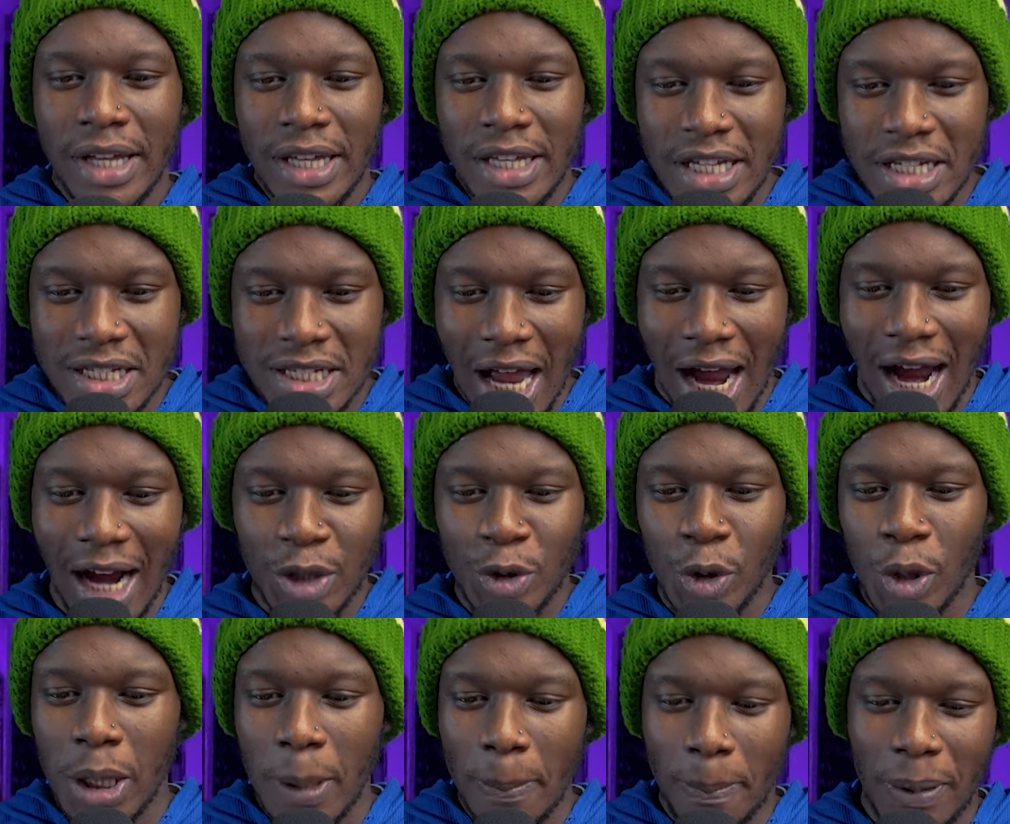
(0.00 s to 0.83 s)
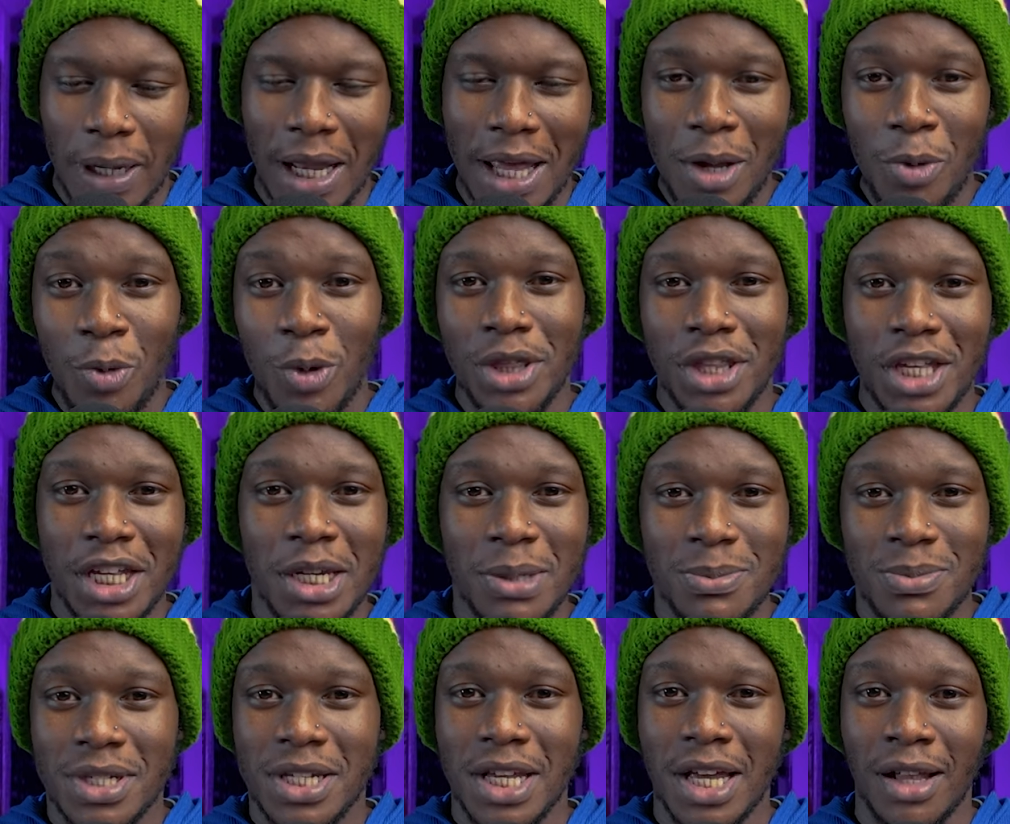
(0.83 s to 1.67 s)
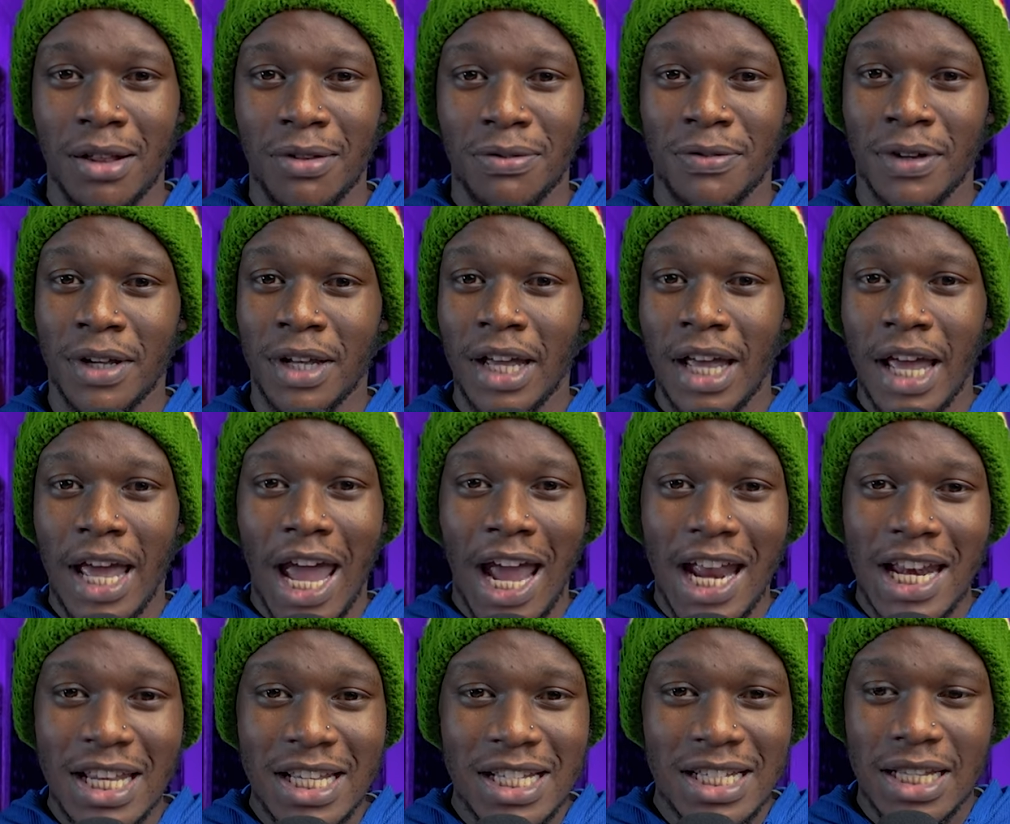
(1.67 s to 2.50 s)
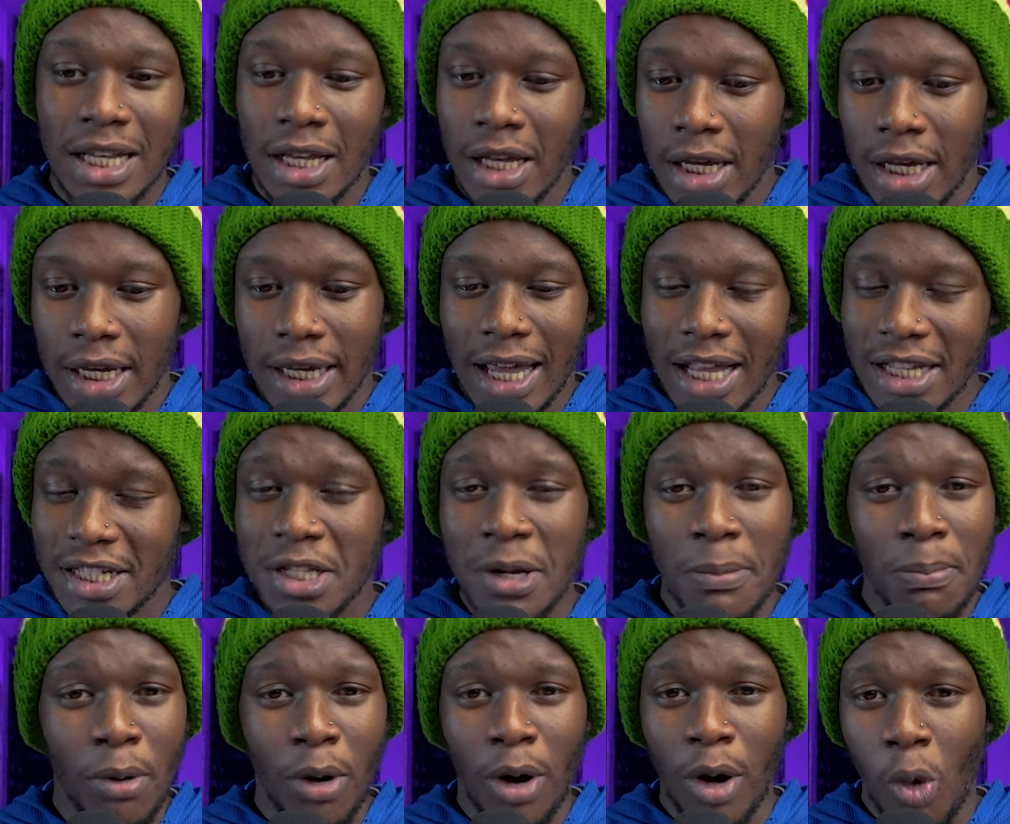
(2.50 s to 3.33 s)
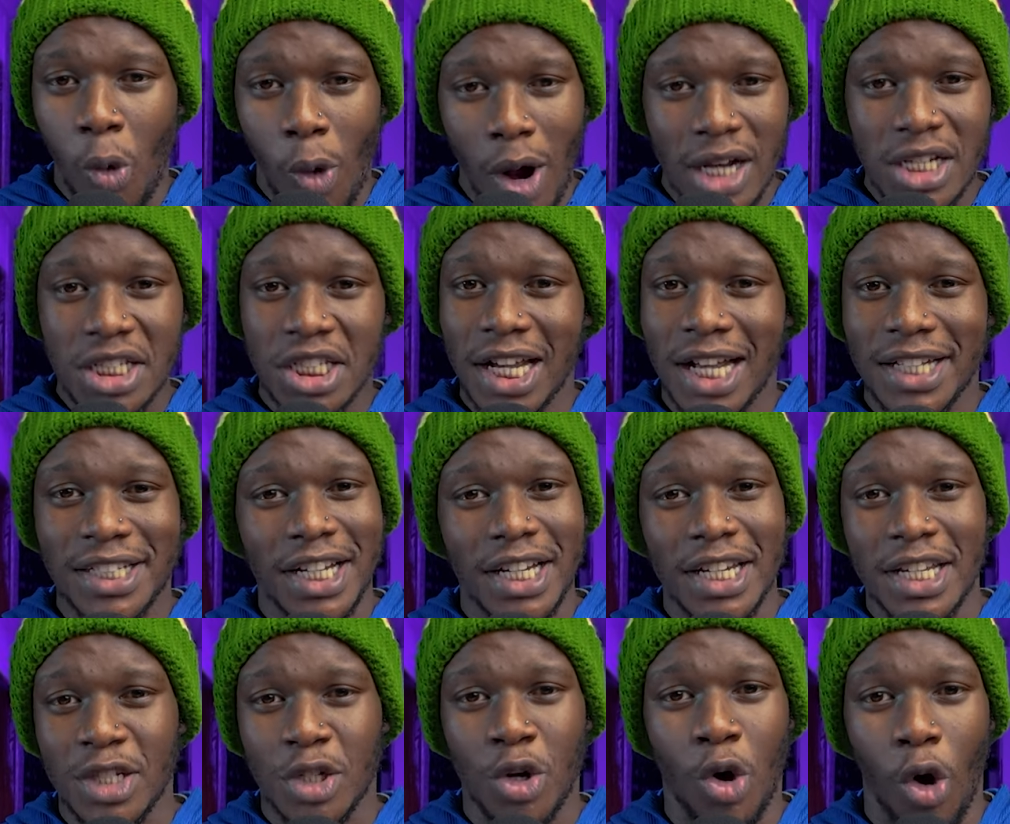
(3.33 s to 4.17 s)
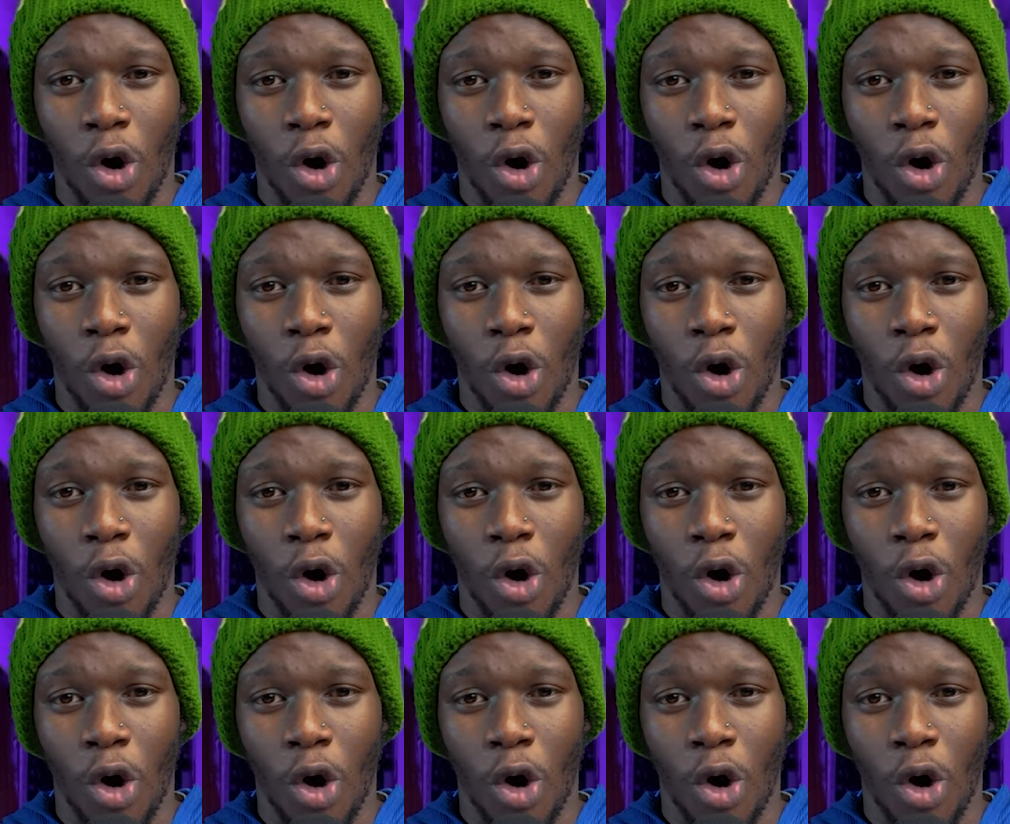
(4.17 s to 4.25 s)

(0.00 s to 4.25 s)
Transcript: He's actually playing within himself, and he gets the ball one touch and he's